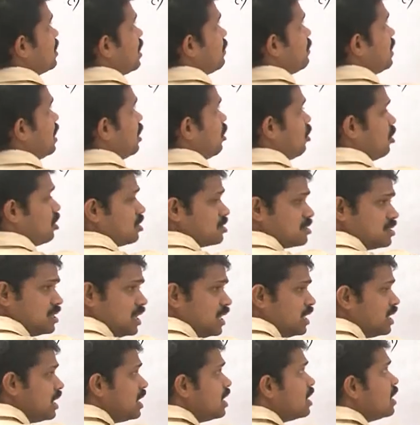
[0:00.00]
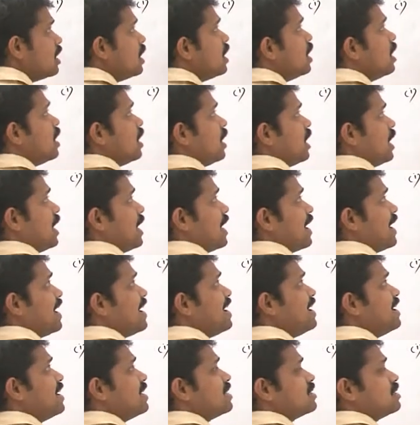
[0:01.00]
the velocity
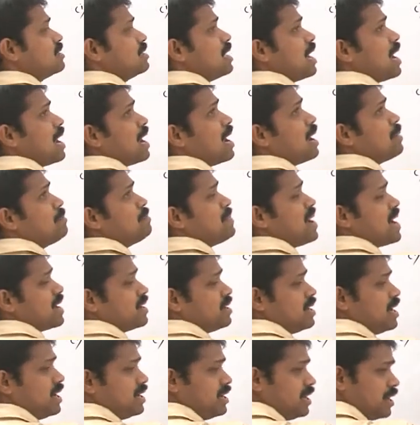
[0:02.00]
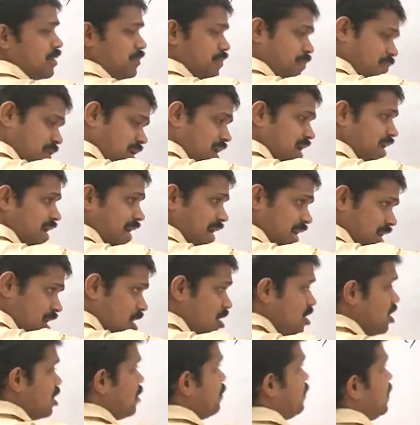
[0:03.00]
and the magnetic field. Again
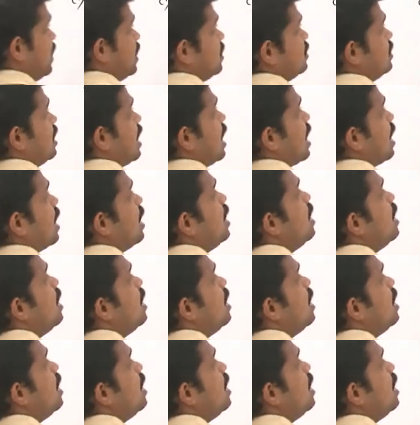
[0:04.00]
I will repeat, the